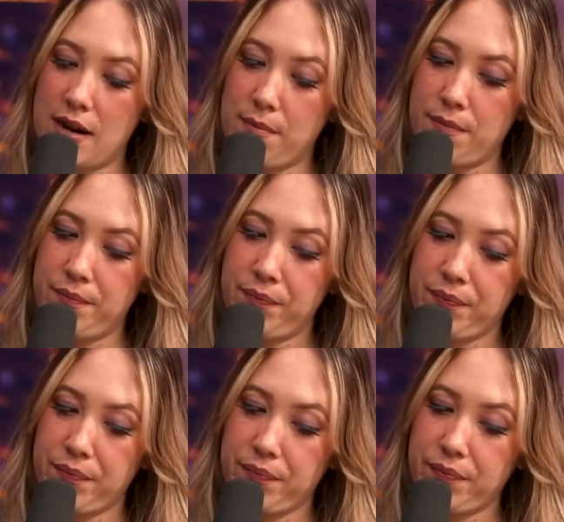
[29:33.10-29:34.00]
um,
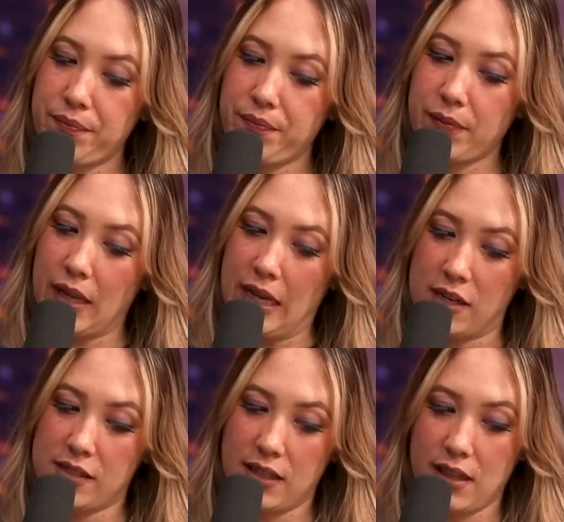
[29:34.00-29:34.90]

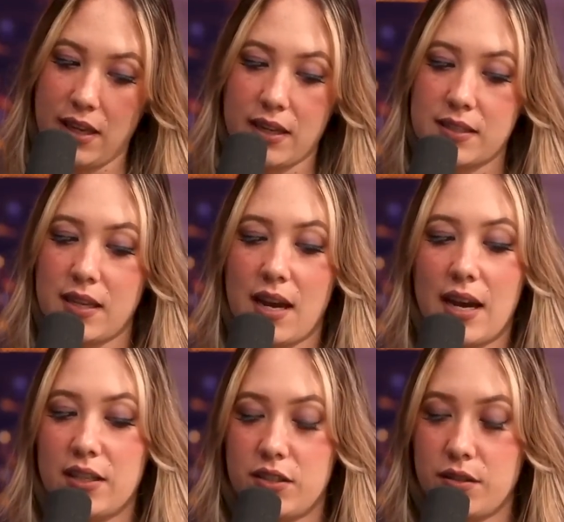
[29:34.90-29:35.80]
here's the thing is
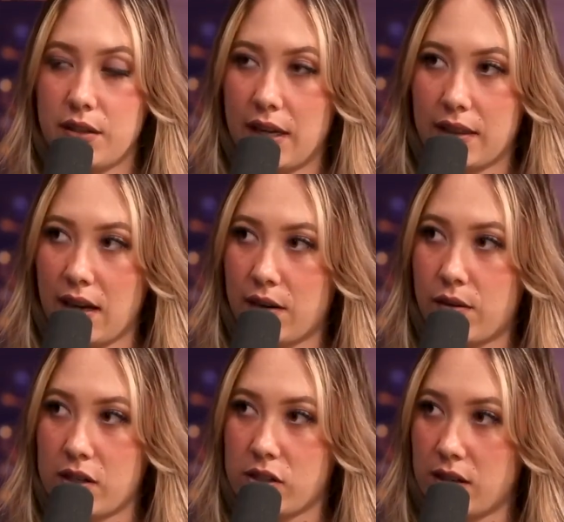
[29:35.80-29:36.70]
that I do get that
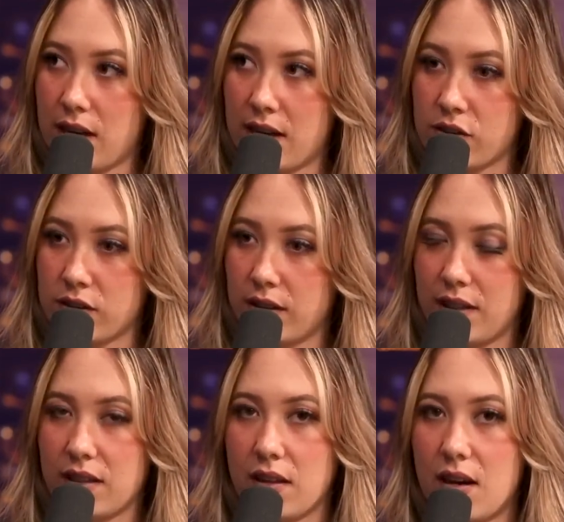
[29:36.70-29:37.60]
question
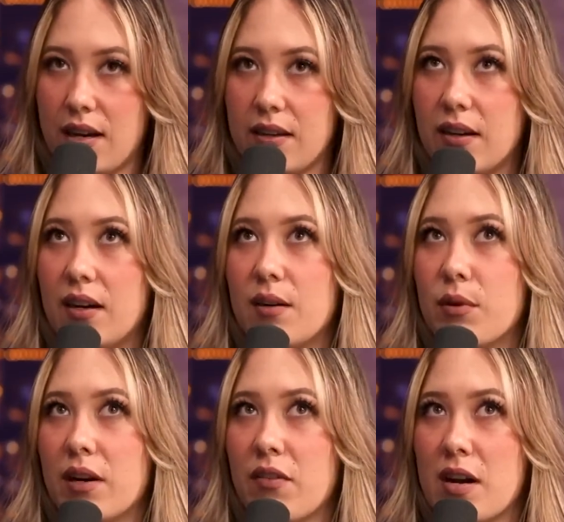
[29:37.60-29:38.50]
actually a lot
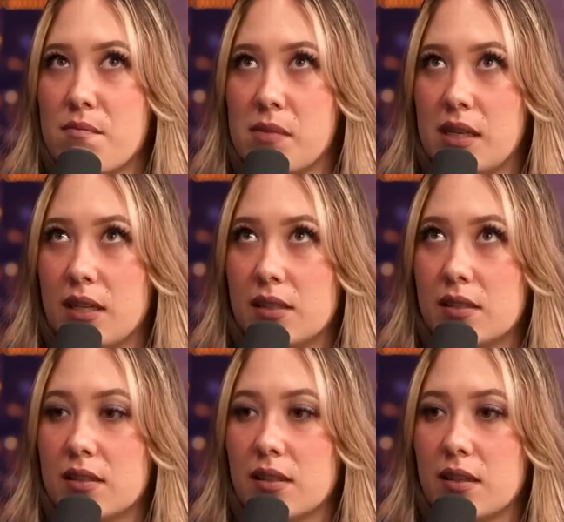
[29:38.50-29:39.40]
um, whenever I
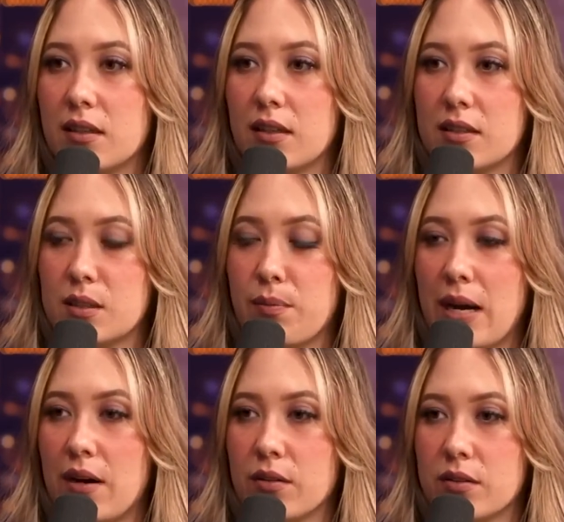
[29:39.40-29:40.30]
meet a
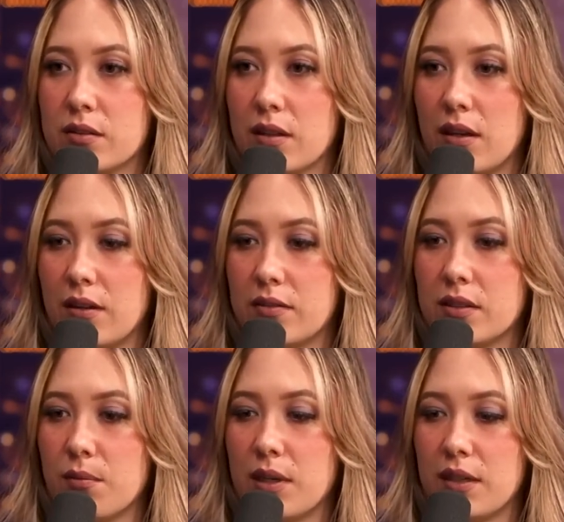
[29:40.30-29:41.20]
spouse of
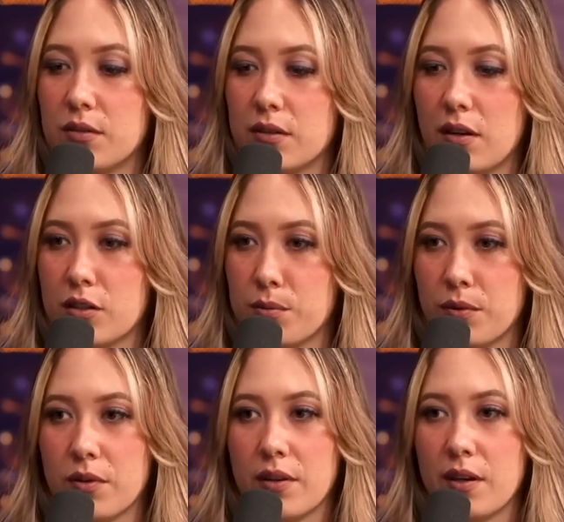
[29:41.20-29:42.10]
somebody who's an
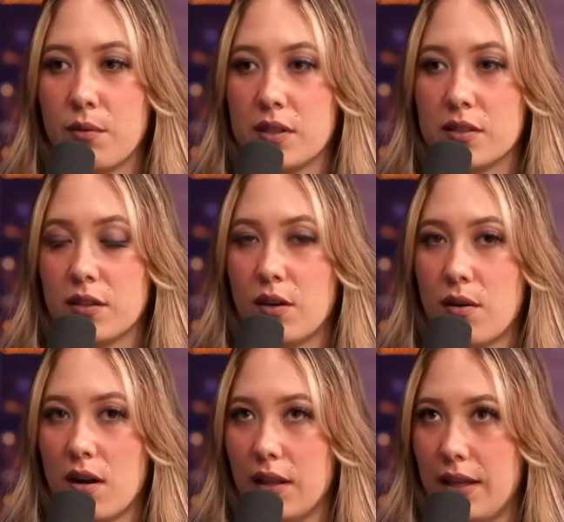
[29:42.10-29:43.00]
entrepreneur that wants to
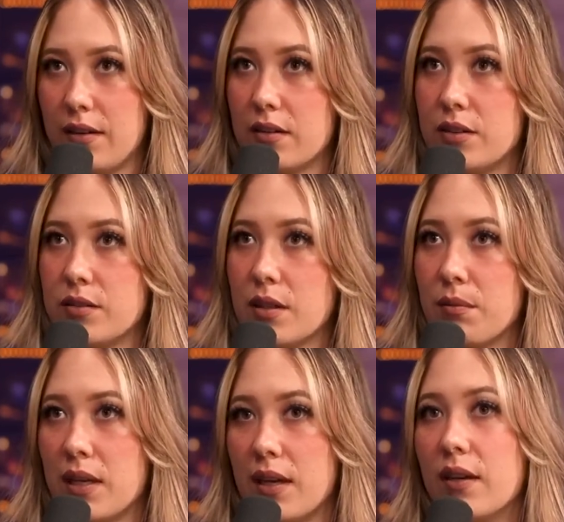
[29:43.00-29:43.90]
go all in or do
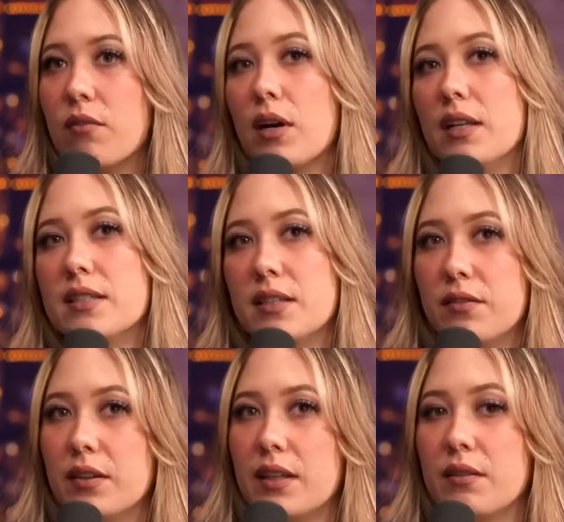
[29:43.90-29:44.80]
something
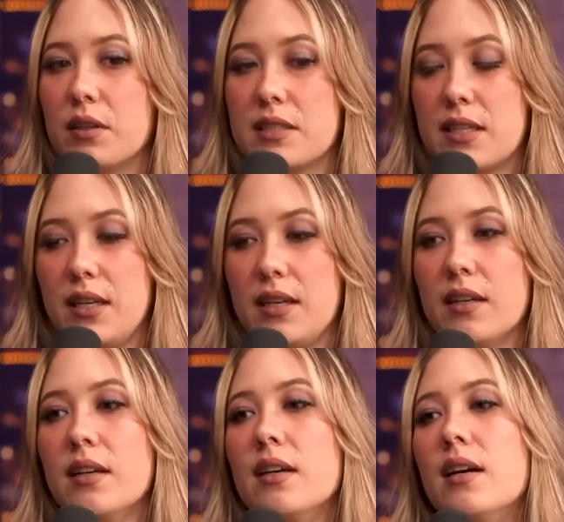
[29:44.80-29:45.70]
relatively
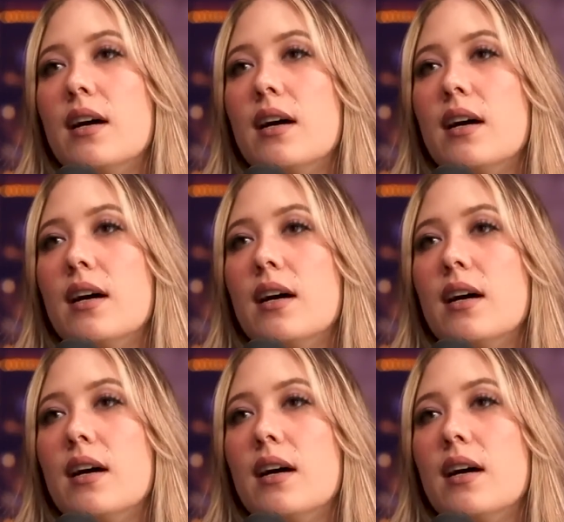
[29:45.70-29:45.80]
risky.